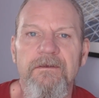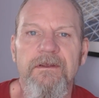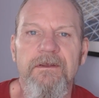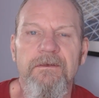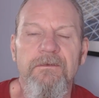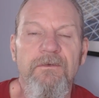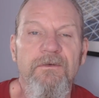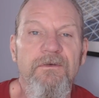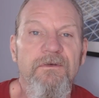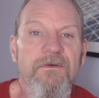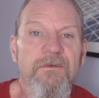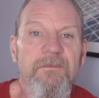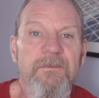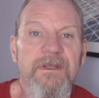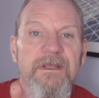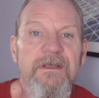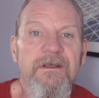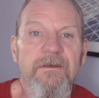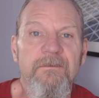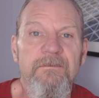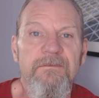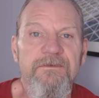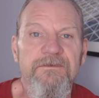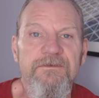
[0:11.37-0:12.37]
In order to
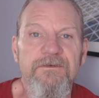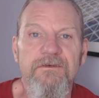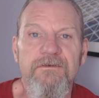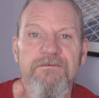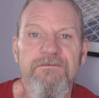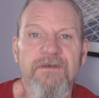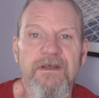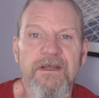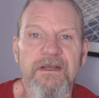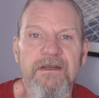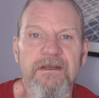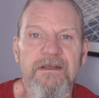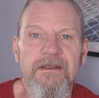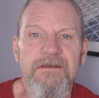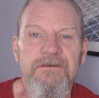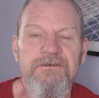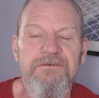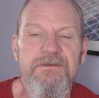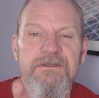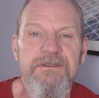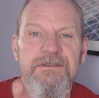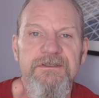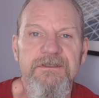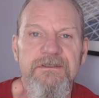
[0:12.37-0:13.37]
become a certified
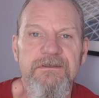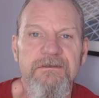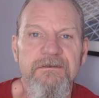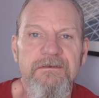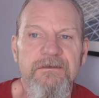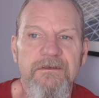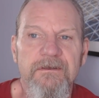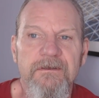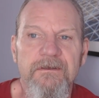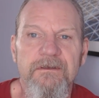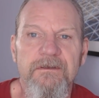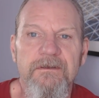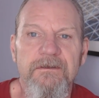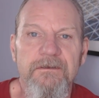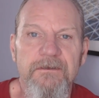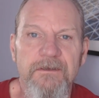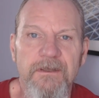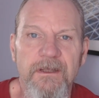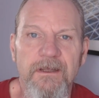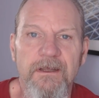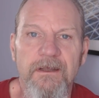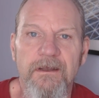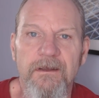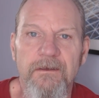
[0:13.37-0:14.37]
electrician,
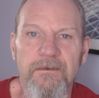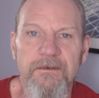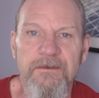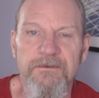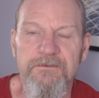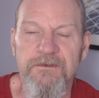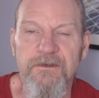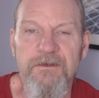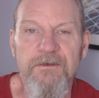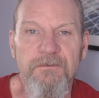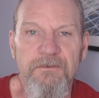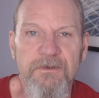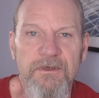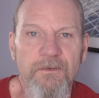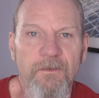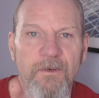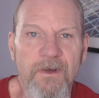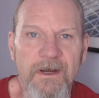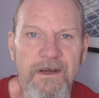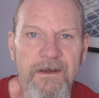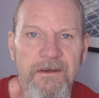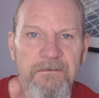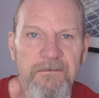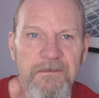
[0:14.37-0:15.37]
it's going to
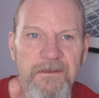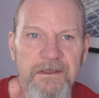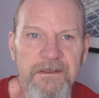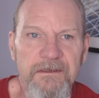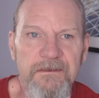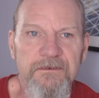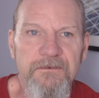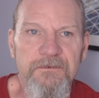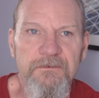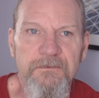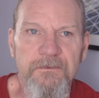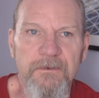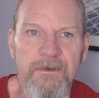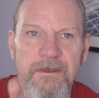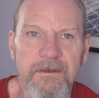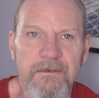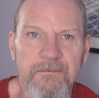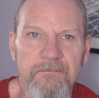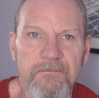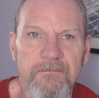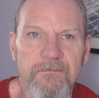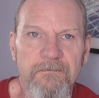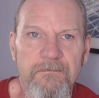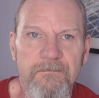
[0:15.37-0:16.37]
require that
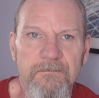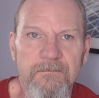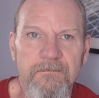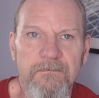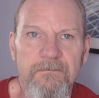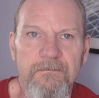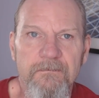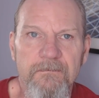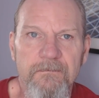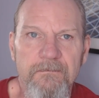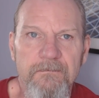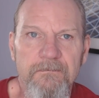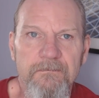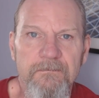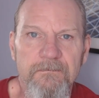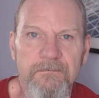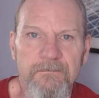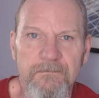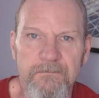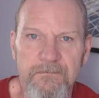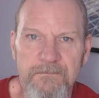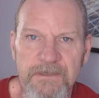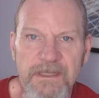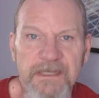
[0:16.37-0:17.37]
you
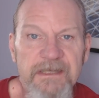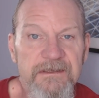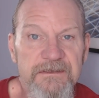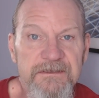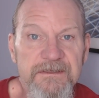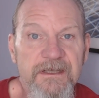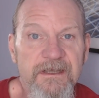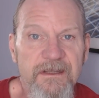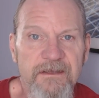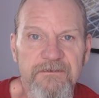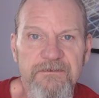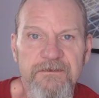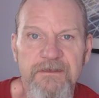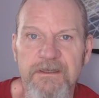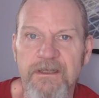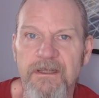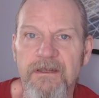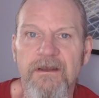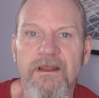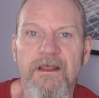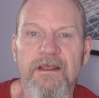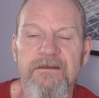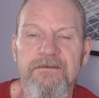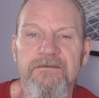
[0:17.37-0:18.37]
take a test and
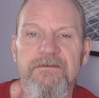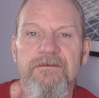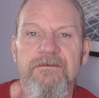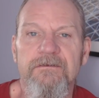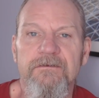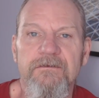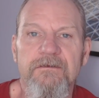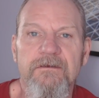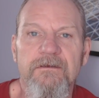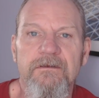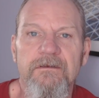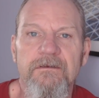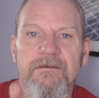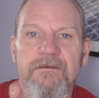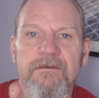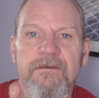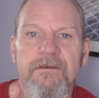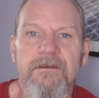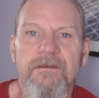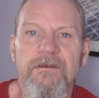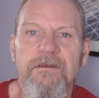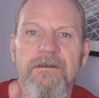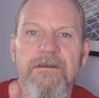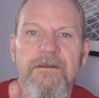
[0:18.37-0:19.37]
get licensed.
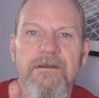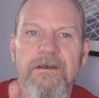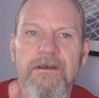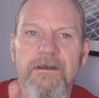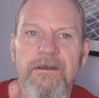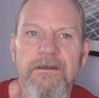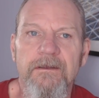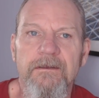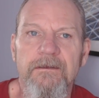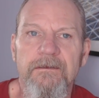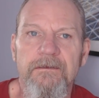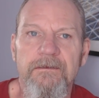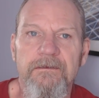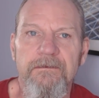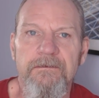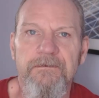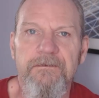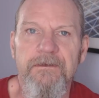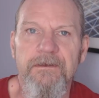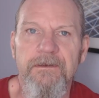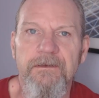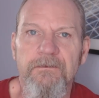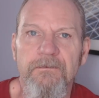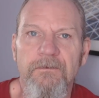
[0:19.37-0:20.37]
Uh,
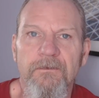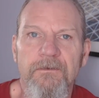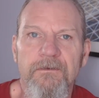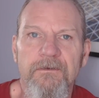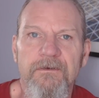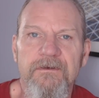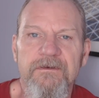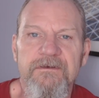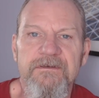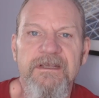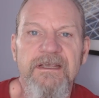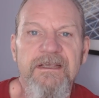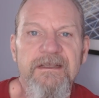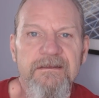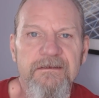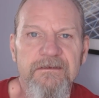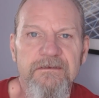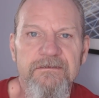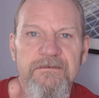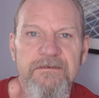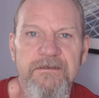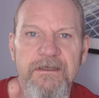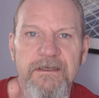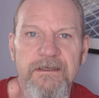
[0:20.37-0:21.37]
in order to take
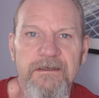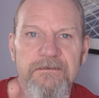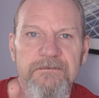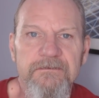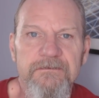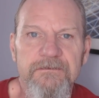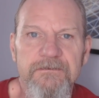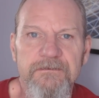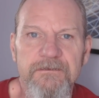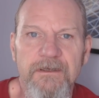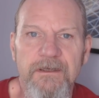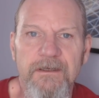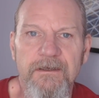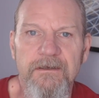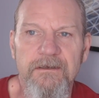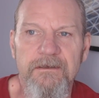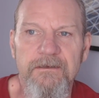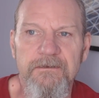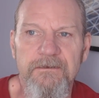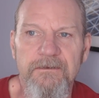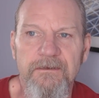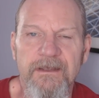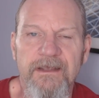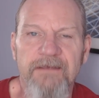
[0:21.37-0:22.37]
this test,
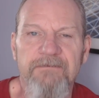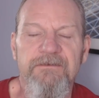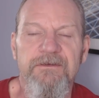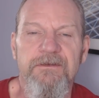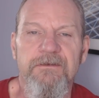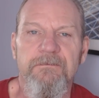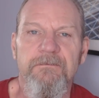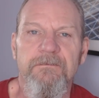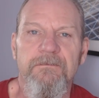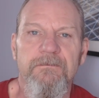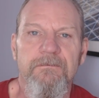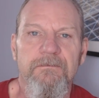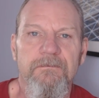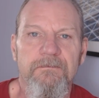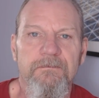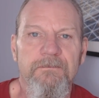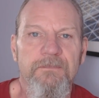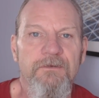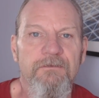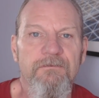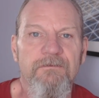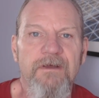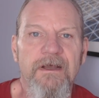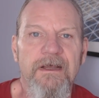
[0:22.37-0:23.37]
you'll have to
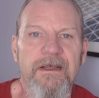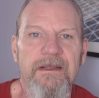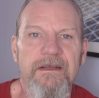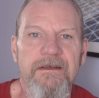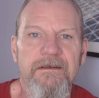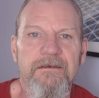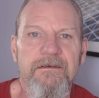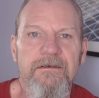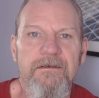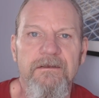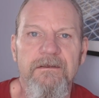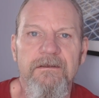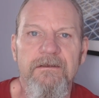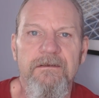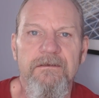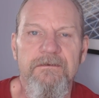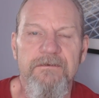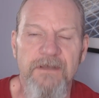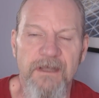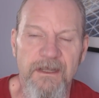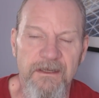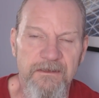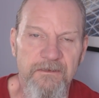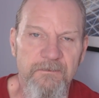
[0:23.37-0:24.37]
provide
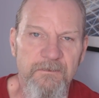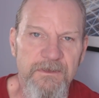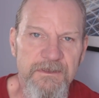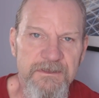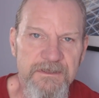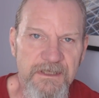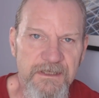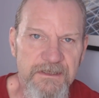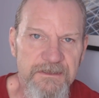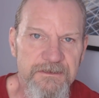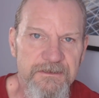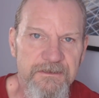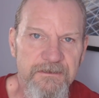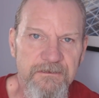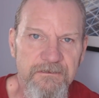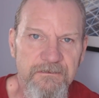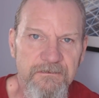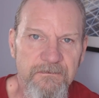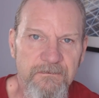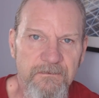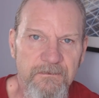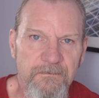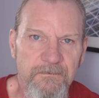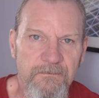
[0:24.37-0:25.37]

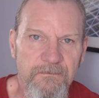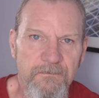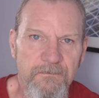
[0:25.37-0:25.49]
documentation